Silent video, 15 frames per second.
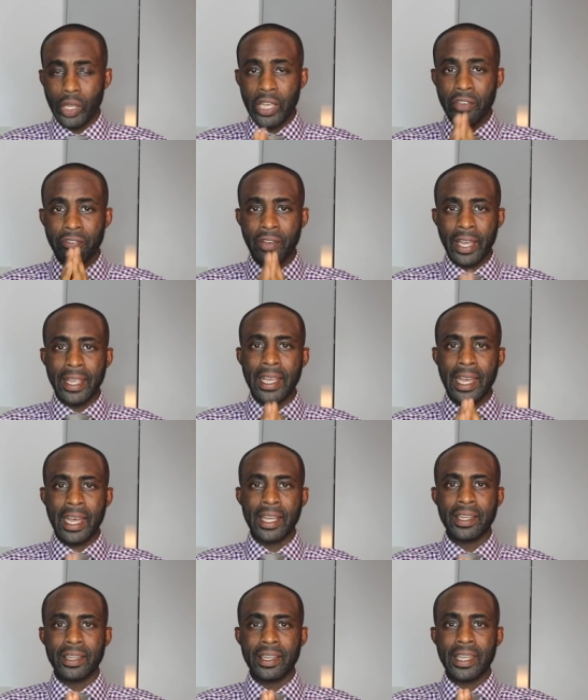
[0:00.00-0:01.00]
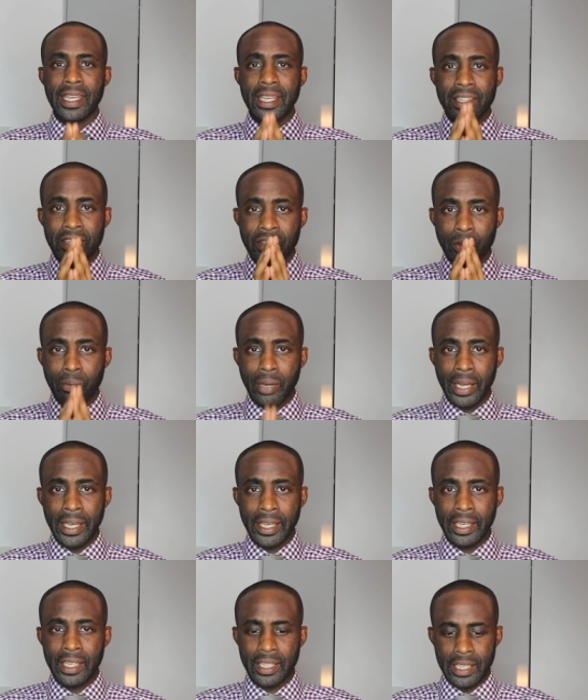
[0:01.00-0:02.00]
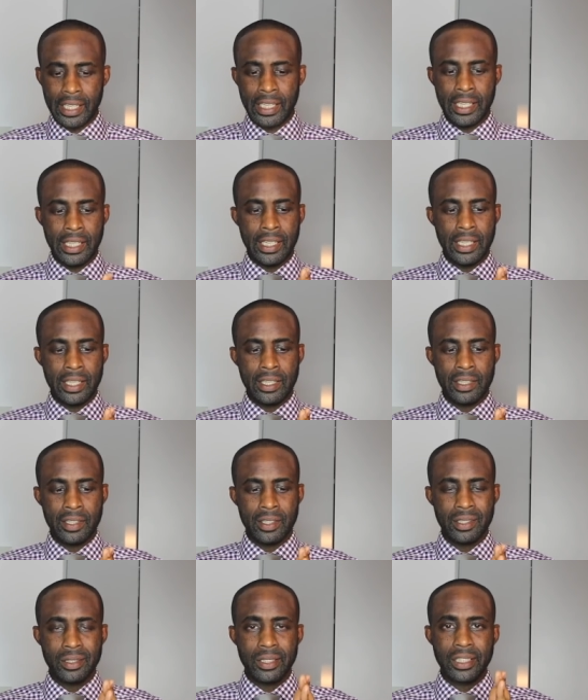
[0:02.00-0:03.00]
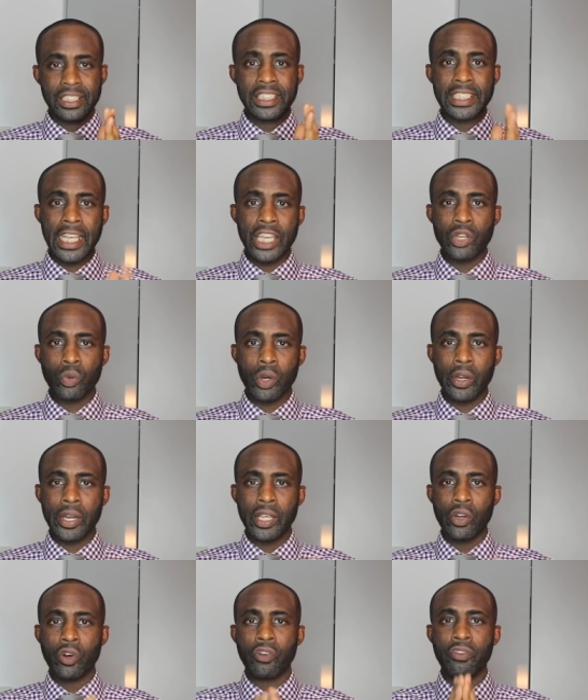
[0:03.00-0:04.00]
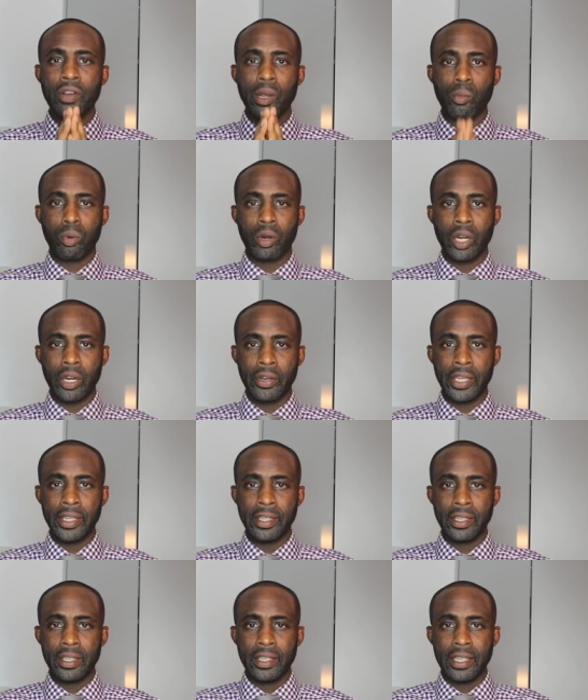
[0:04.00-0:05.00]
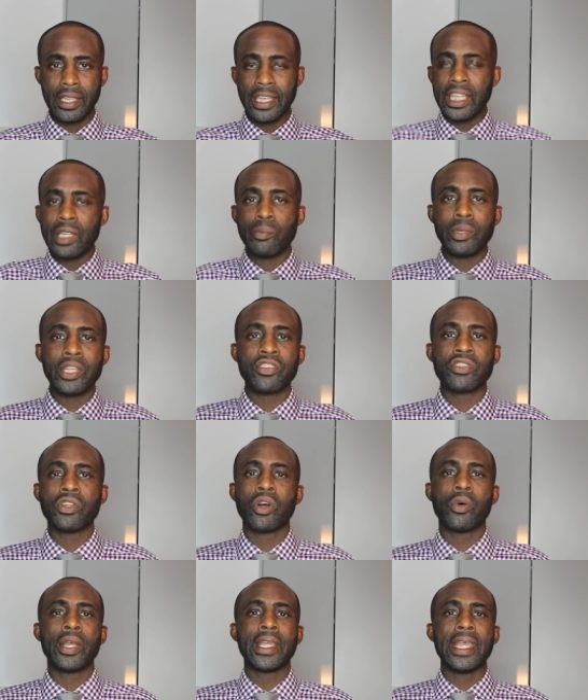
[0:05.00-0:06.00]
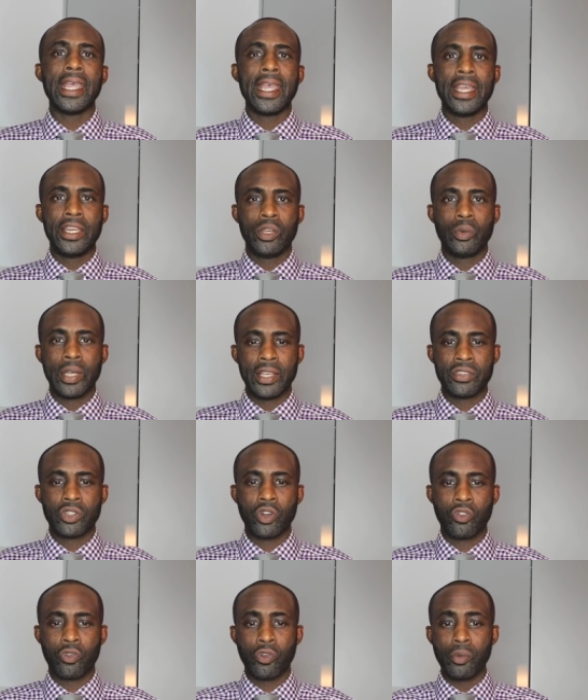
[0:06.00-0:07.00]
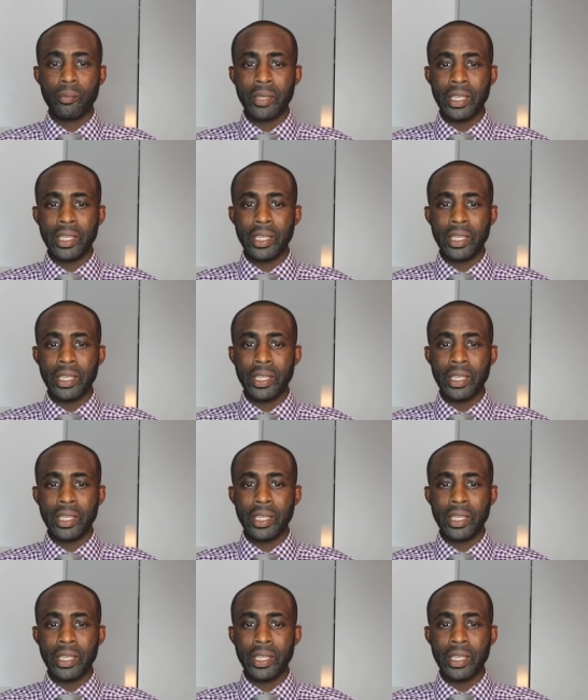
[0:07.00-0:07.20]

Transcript: if I got the bike in January or February, it'd be snowing anyway. So for